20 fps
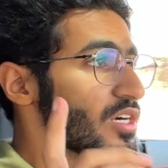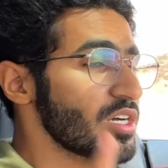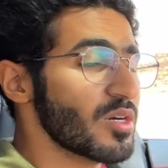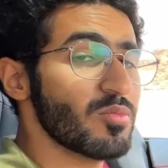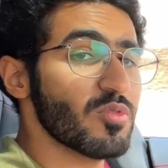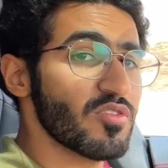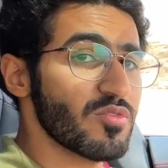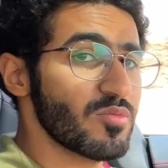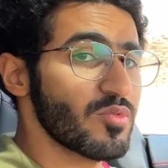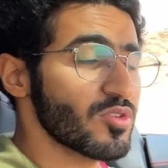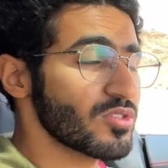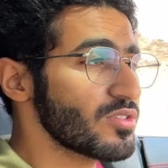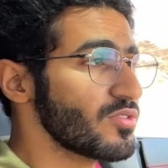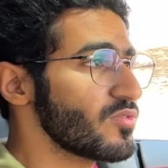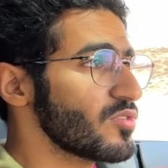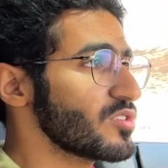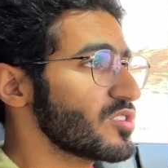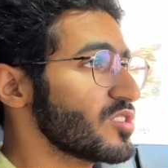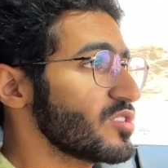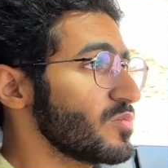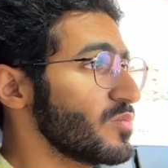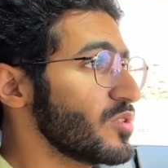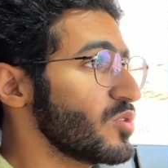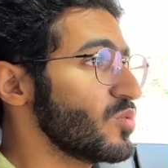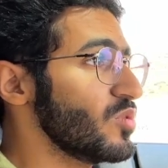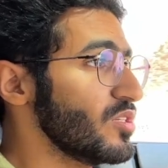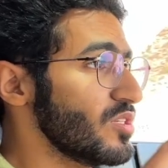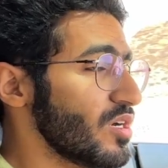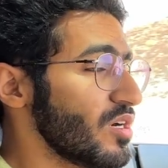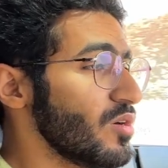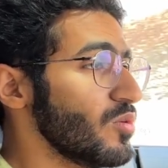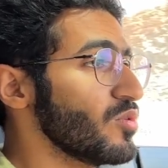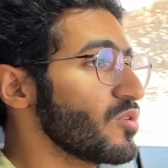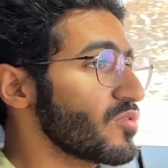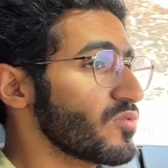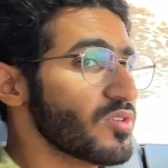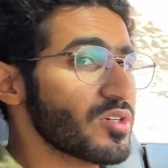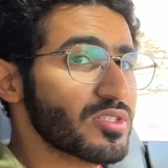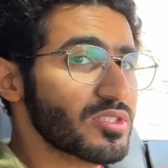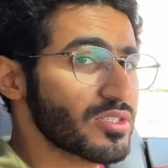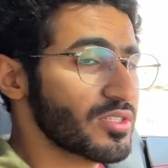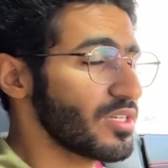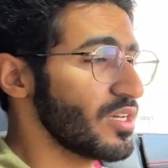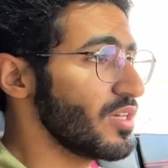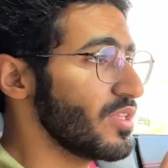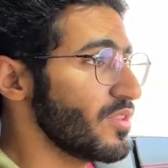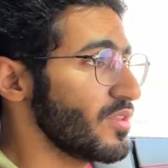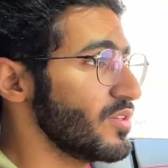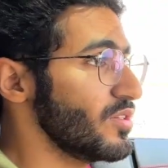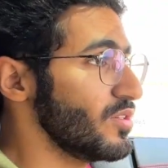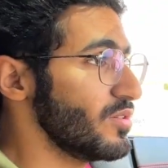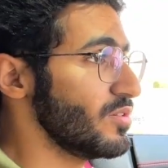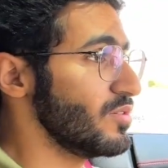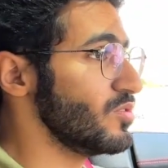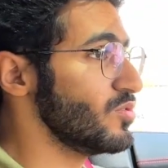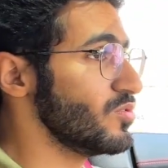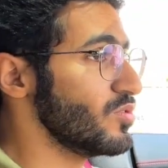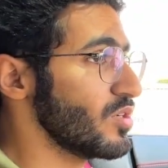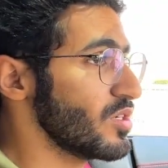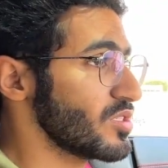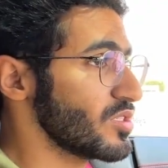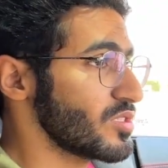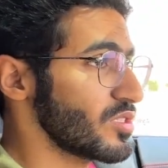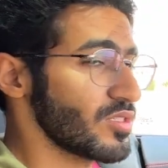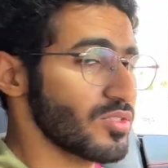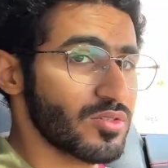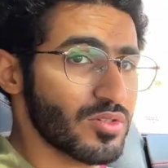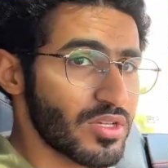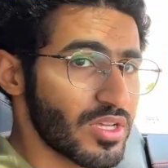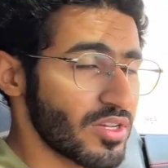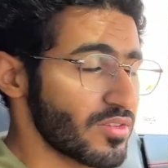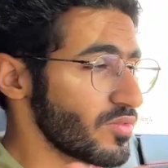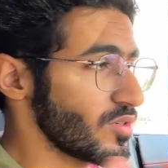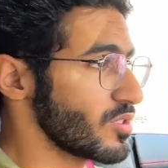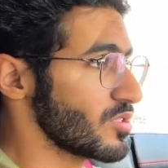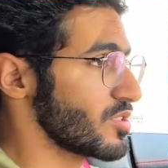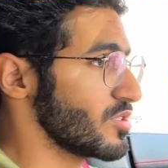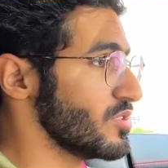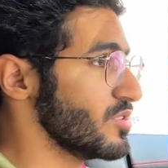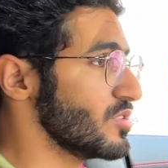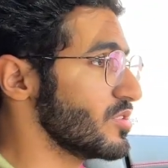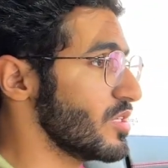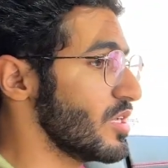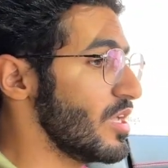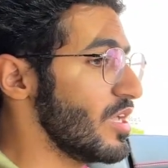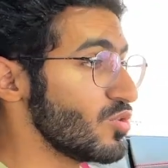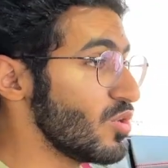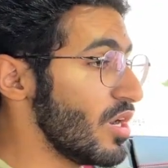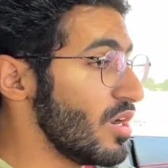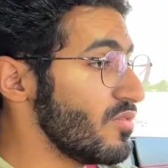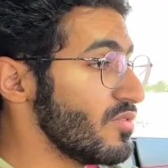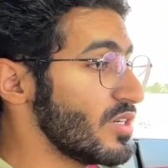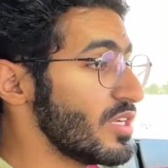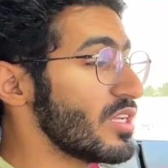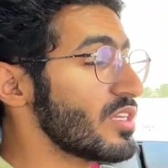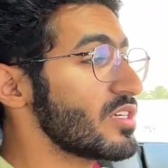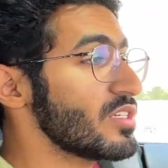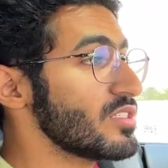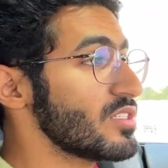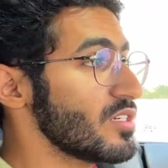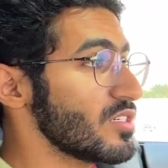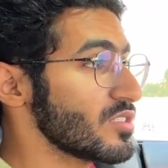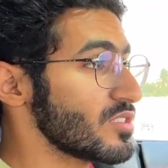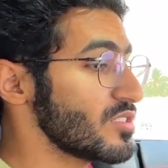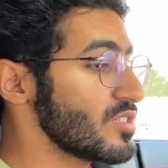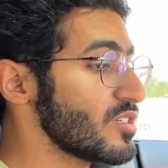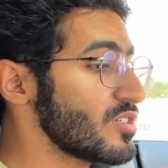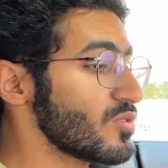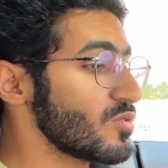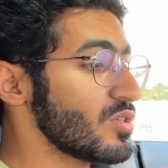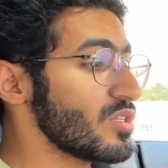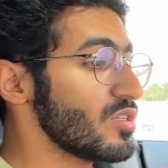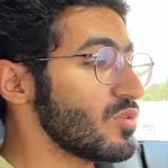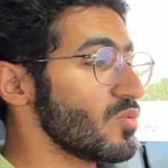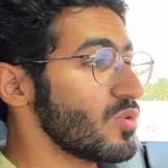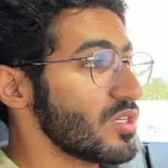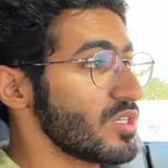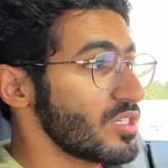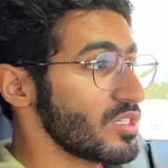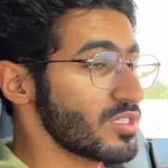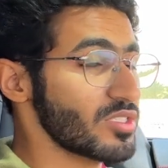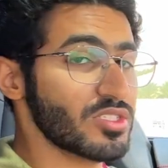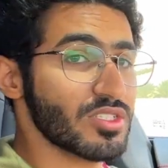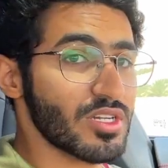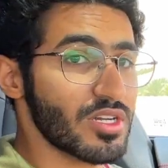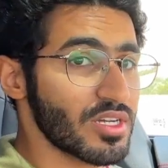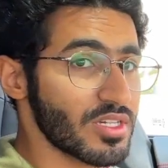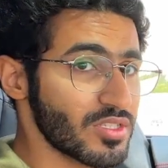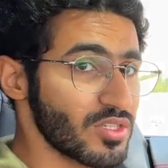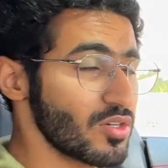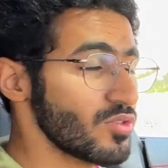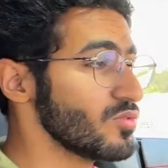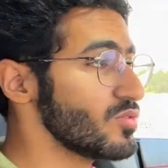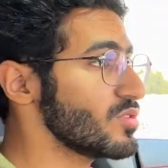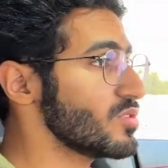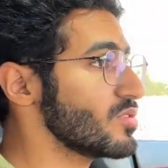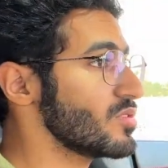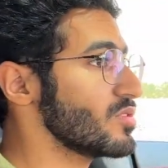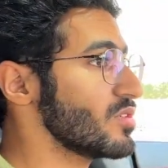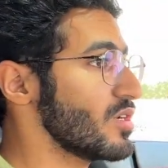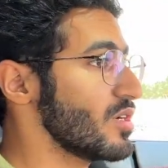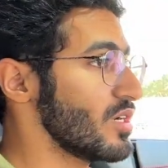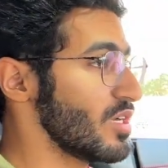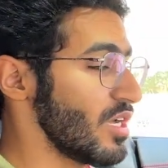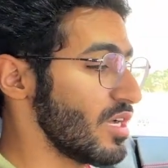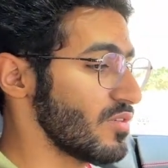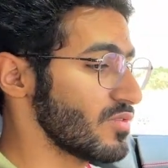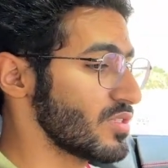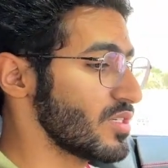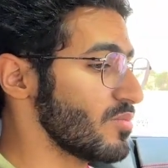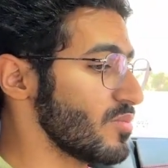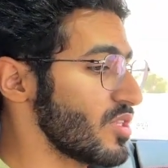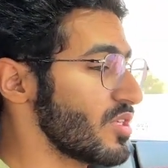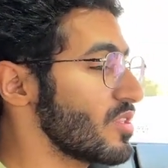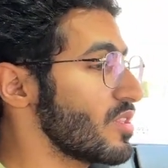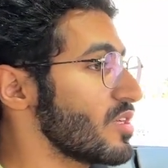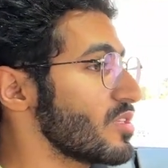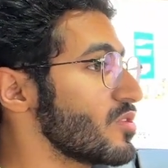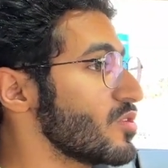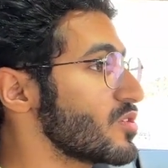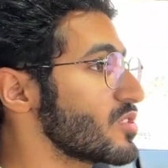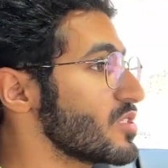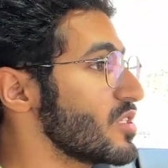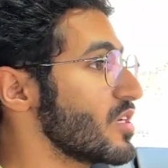A couple of more differences between our version and the US and UK versions. They do have an Alcantara steering wheel, which I don't. I have something that